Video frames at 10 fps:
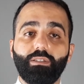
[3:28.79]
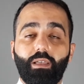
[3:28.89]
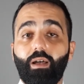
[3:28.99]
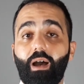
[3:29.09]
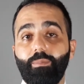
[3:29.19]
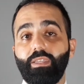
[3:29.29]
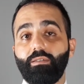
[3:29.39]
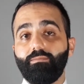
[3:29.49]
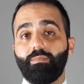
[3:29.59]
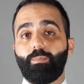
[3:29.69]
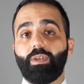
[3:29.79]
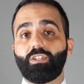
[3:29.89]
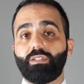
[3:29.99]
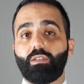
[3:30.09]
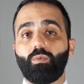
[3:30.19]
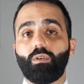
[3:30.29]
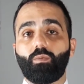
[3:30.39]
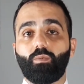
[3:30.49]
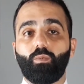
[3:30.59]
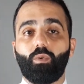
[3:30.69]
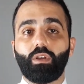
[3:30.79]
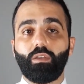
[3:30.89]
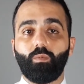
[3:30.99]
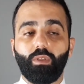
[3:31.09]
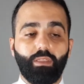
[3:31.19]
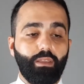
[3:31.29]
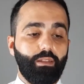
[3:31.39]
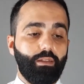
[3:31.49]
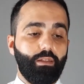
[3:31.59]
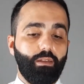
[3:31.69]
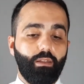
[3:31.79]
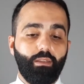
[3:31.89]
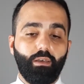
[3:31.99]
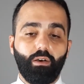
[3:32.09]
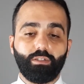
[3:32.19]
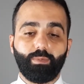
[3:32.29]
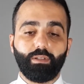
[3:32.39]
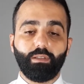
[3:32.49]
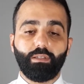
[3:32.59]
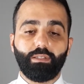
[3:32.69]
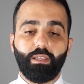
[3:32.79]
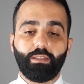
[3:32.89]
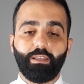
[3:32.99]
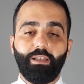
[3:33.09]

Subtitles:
the patients that we are working with in the hospital, is that